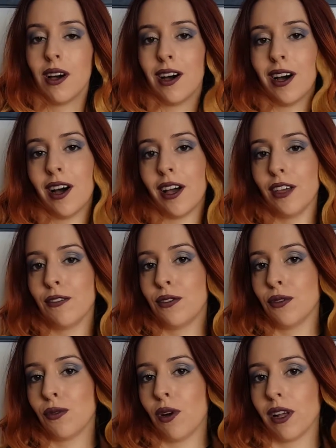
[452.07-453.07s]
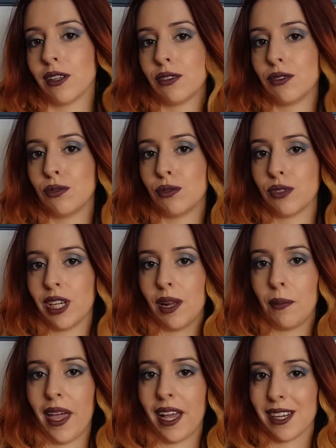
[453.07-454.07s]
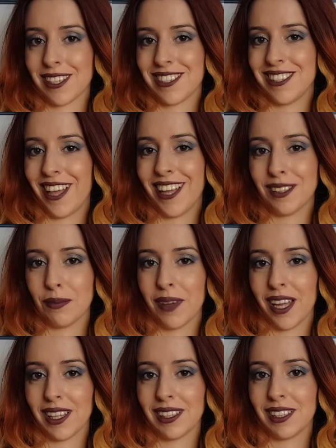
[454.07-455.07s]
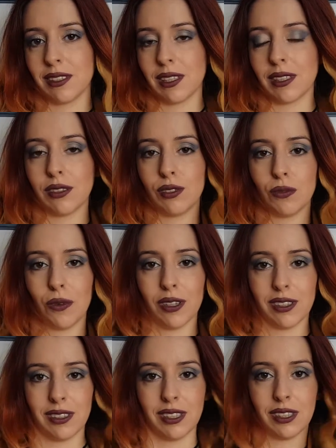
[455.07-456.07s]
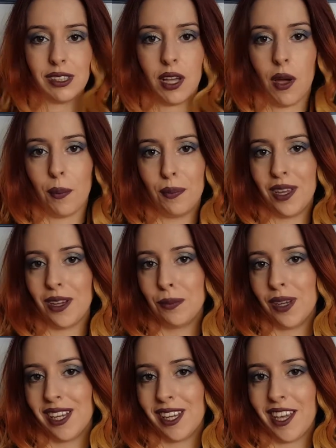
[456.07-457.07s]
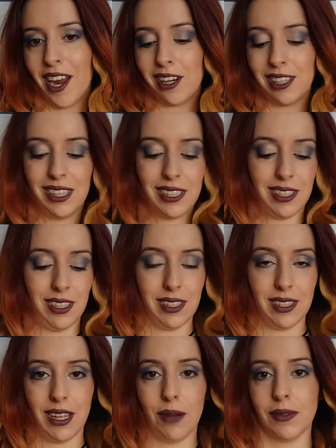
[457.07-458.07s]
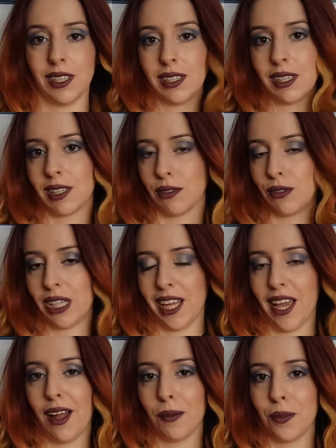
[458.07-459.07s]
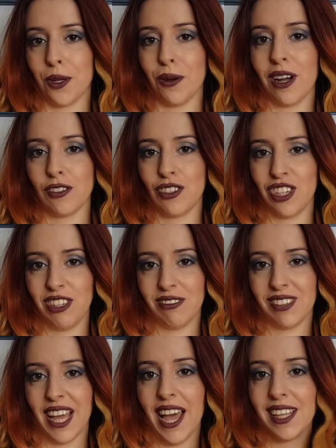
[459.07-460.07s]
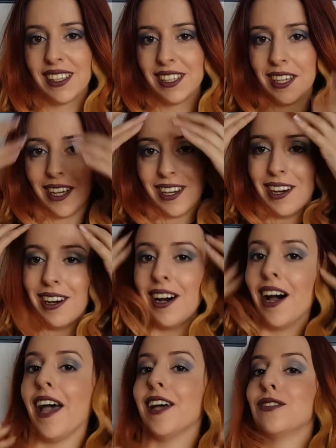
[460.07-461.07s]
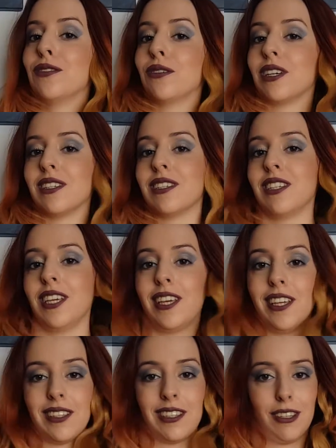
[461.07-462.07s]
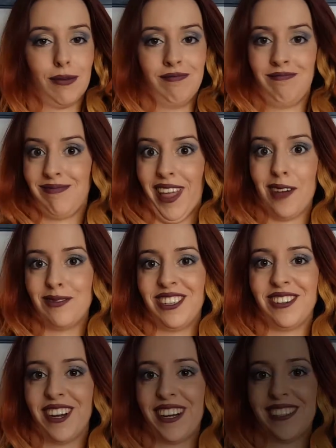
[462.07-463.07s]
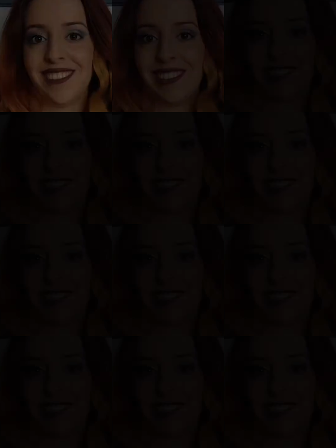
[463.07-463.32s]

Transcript: If you want to really make a statement and you want this big hair, this is something that can really help you achieve that. As you can see, it's everywhere.